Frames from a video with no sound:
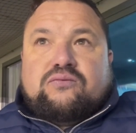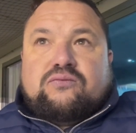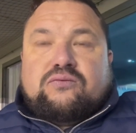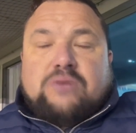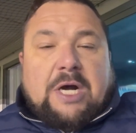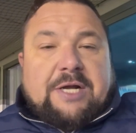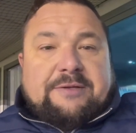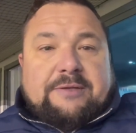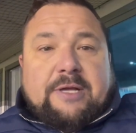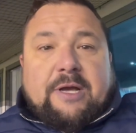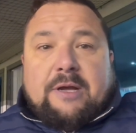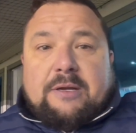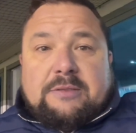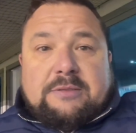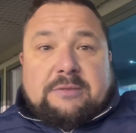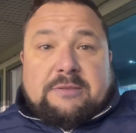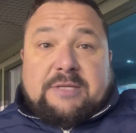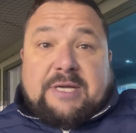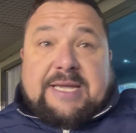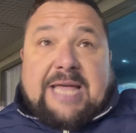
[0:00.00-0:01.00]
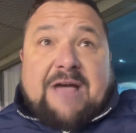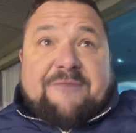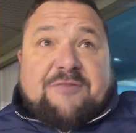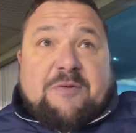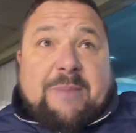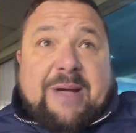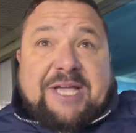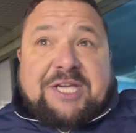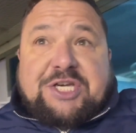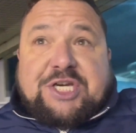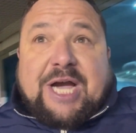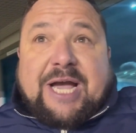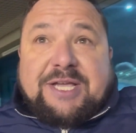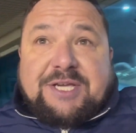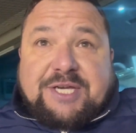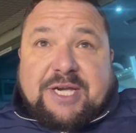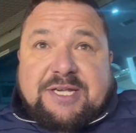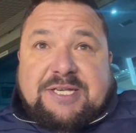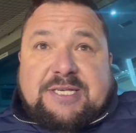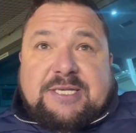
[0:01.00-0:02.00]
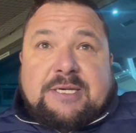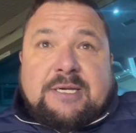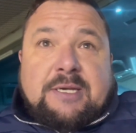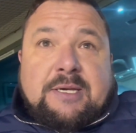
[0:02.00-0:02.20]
But look, the gaffer made changes.